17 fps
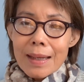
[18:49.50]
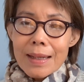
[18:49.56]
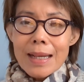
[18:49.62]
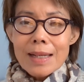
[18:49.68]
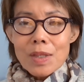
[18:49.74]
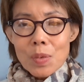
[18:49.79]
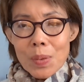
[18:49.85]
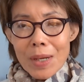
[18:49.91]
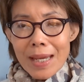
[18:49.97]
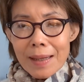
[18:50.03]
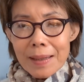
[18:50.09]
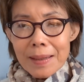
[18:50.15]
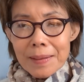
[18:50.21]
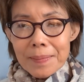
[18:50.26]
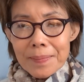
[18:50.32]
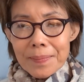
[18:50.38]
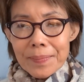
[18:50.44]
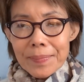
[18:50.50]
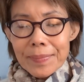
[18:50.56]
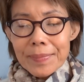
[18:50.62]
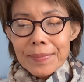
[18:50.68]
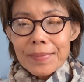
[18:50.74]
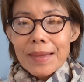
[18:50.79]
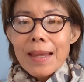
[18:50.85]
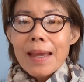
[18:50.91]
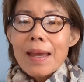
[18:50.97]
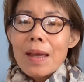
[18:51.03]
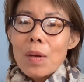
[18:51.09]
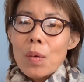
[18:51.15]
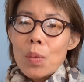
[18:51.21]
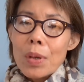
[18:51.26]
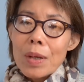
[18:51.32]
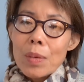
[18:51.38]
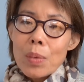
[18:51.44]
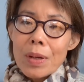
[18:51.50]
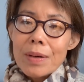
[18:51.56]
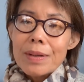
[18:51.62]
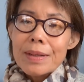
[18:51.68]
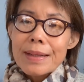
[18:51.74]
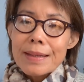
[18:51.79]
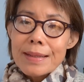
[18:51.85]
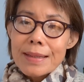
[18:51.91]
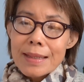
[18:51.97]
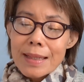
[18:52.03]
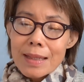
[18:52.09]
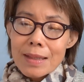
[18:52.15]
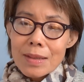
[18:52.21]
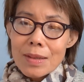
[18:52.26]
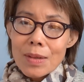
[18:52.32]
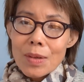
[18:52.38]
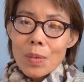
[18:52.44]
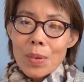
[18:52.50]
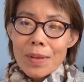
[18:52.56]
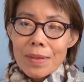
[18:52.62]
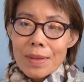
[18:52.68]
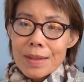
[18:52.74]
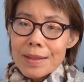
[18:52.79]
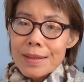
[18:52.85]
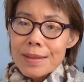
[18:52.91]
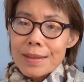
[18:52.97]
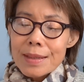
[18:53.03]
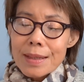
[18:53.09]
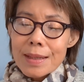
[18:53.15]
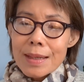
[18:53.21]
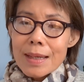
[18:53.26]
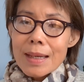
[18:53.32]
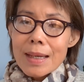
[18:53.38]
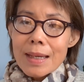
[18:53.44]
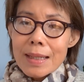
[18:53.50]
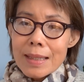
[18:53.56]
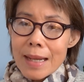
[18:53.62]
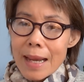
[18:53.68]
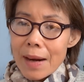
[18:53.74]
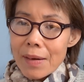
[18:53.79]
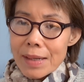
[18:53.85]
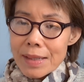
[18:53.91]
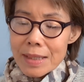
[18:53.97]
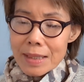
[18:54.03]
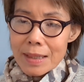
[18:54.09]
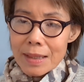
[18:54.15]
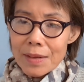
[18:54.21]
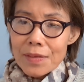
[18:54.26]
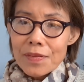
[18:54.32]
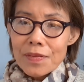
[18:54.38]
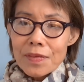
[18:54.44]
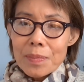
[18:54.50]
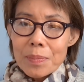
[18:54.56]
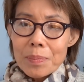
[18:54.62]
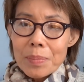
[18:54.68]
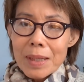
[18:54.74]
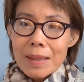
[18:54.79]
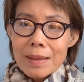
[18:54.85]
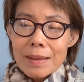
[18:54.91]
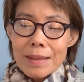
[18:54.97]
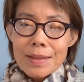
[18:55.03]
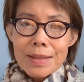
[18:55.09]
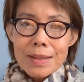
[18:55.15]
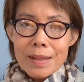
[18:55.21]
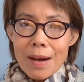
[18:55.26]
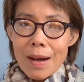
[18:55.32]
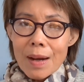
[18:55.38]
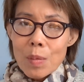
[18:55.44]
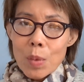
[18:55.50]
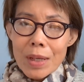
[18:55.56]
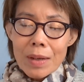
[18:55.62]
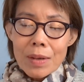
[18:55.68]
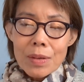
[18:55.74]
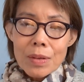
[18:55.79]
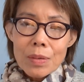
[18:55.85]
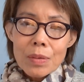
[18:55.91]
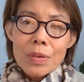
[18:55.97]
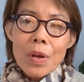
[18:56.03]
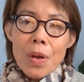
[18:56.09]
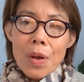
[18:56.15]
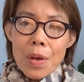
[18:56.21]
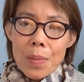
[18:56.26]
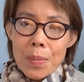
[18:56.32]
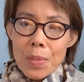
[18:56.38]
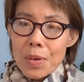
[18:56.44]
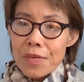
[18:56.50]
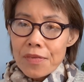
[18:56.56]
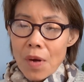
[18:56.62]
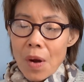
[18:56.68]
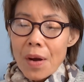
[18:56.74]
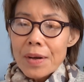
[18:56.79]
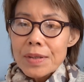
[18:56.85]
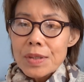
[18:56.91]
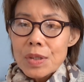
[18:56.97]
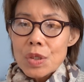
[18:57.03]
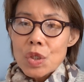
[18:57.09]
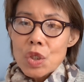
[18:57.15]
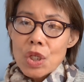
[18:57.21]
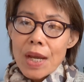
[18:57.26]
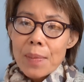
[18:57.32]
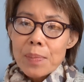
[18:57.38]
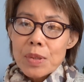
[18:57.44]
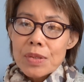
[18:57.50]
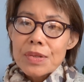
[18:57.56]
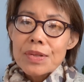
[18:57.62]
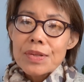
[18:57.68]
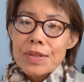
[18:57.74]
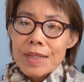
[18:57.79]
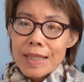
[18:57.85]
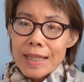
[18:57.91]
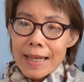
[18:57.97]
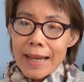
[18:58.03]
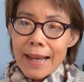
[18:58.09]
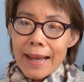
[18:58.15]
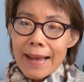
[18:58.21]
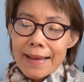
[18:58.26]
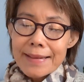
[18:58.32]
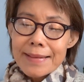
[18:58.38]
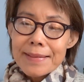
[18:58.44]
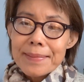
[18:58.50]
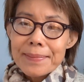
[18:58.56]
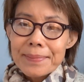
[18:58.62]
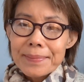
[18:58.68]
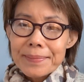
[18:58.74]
Next week, we will continue with this narrative, but this time we're going to move on to chapter 10.